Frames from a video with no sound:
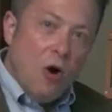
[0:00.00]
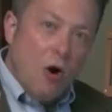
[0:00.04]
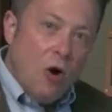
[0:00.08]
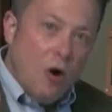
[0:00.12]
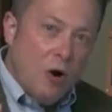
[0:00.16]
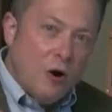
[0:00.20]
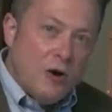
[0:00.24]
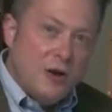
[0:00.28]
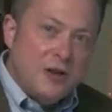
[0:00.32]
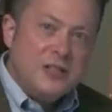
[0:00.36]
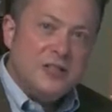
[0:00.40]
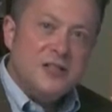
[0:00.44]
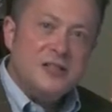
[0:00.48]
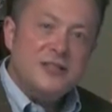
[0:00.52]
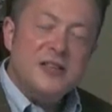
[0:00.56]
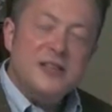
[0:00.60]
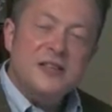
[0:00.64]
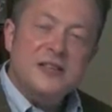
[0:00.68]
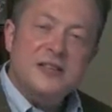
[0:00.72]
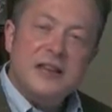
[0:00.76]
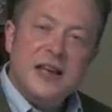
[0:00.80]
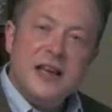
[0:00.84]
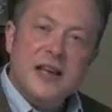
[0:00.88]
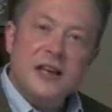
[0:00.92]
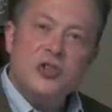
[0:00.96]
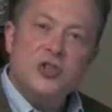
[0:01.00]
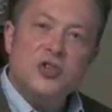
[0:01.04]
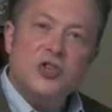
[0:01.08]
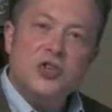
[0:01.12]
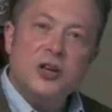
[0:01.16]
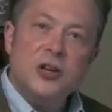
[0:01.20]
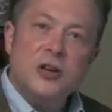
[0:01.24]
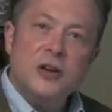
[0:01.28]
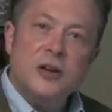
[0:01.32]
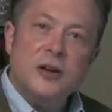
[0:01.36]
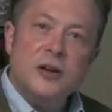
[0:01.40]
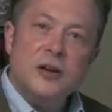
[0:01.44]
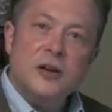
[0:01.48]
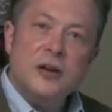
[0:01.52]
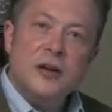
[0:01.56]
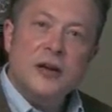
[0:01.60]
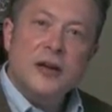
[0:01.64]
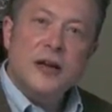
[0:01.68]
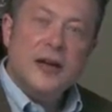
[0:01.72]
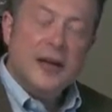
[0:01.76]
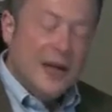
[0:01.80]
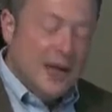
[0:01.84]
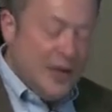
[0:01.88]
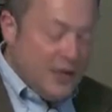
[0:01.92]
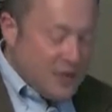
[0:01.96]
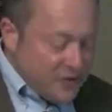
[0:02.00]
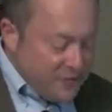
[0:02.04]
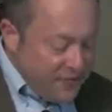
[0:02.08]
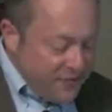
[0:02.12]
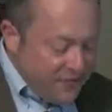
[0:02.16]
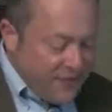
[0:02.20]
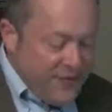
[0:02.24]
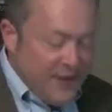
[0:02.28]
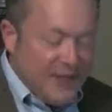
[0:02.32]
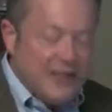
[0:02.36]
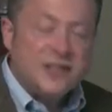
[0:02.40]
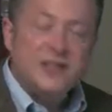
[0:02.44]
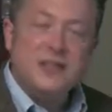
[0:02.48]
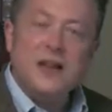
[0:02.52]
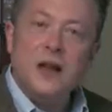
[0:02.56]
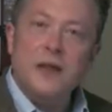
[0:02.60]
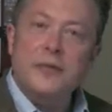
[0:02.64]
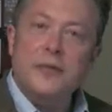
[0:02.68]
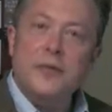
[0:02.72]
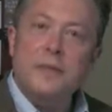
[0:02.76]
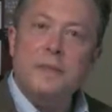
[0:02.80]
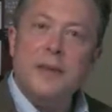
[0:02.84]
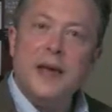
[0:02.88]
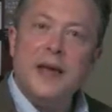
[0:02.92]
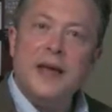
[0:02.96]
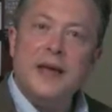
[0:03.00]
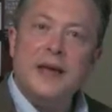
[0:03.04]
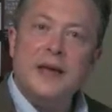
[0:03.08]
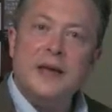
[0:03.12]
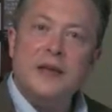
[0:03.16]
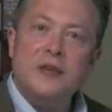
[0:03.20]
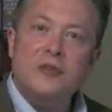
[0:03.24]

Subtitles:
artist's intention is fixed on the page,